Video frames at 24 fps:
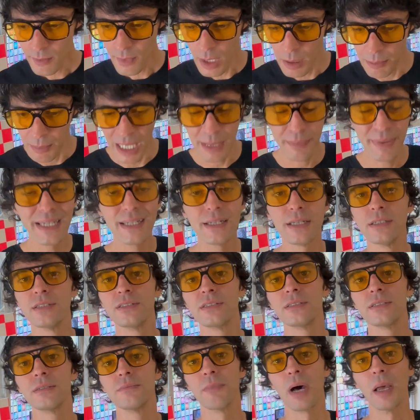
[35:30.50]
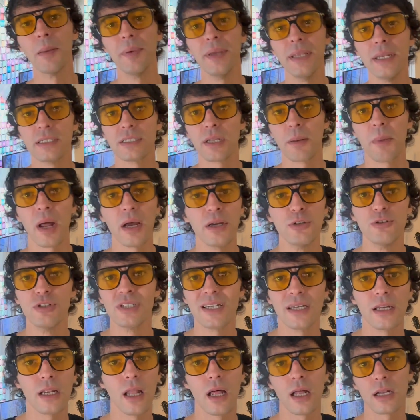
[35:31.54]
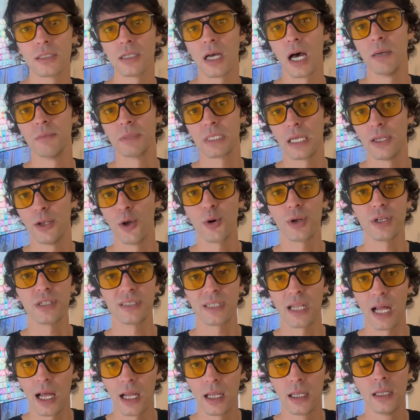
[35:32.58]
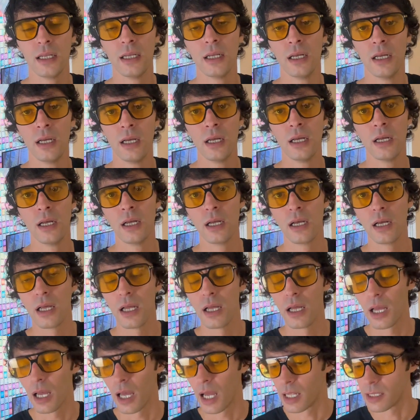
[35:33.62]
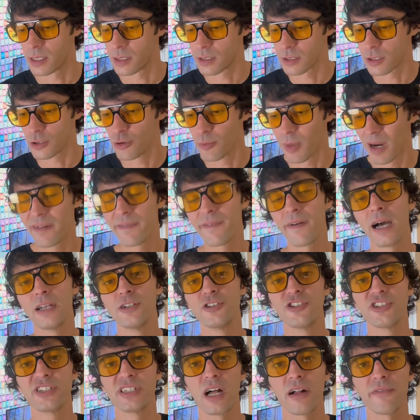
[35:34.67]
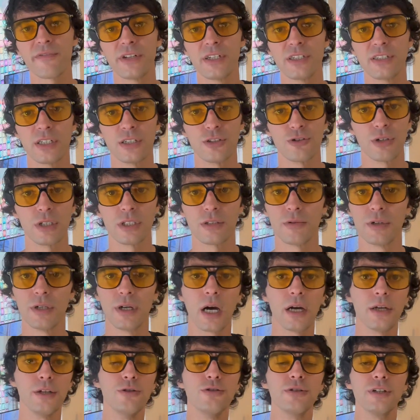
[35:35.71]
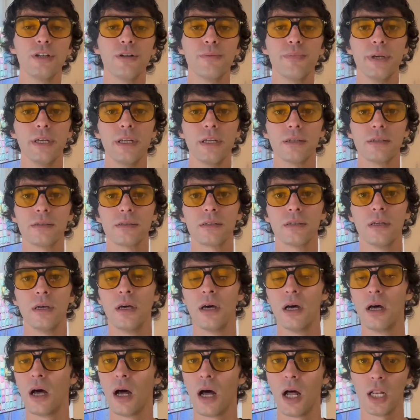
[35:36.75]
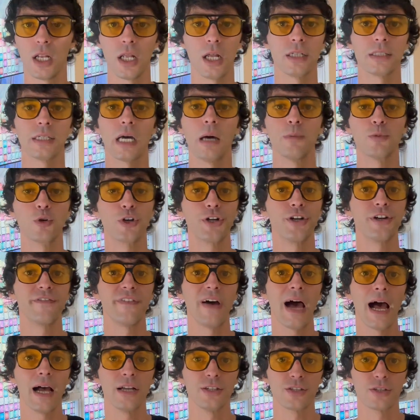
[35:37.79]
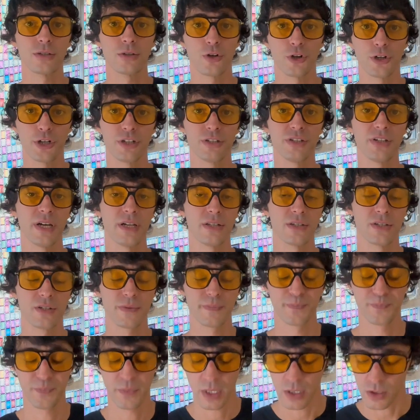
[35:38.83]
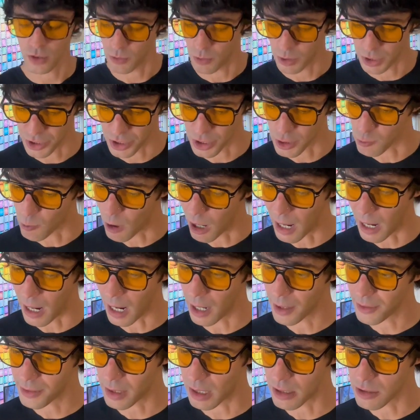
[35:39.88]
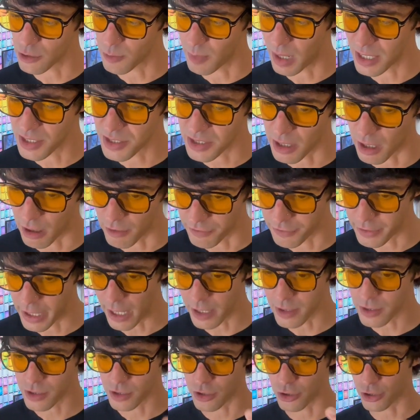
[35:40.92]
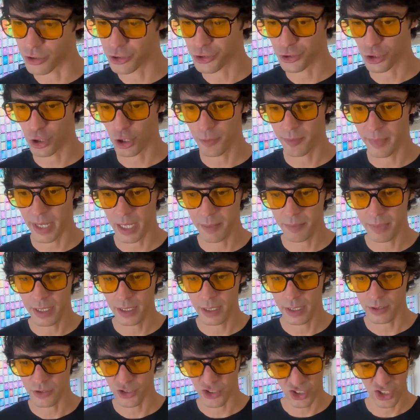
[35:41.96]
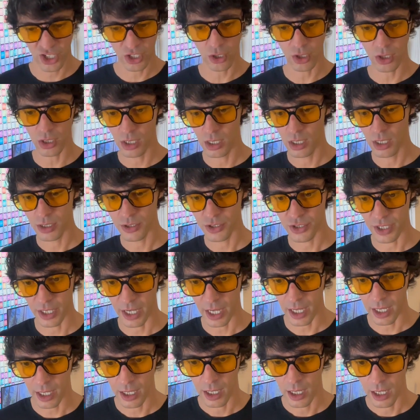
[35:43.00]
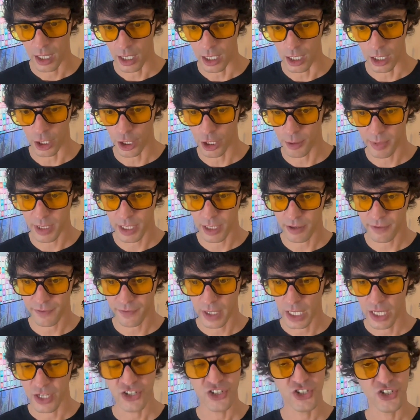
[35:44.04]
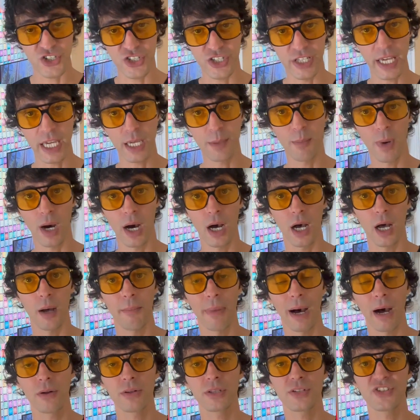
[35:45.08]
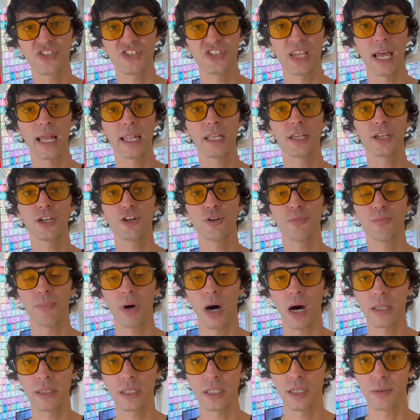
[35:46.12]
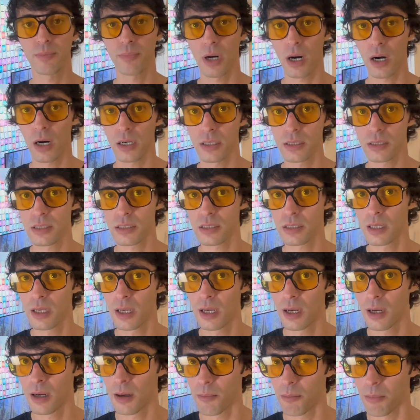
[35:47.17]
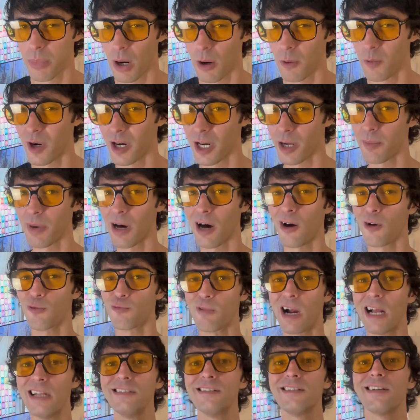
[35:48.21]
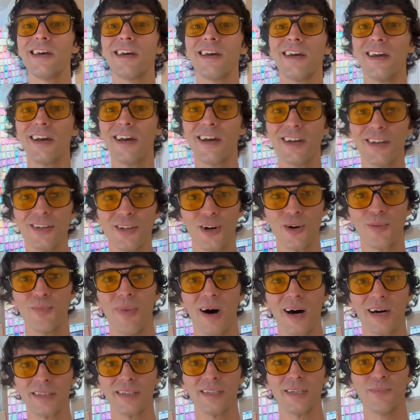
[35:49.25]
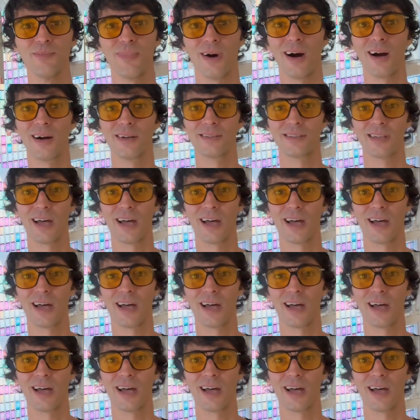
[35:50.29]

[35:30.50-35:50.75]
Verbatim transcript: My penis, my penis, I'm not using it a lot of times. I noticed that. And you might find yourself in a situation where you're not using your penis a lot of time or your vag or your tits. So, which is why I thought to myself, yes, there sure may be still today a little bit of stigma about selling your bodily parts but what about renting your bodily parts?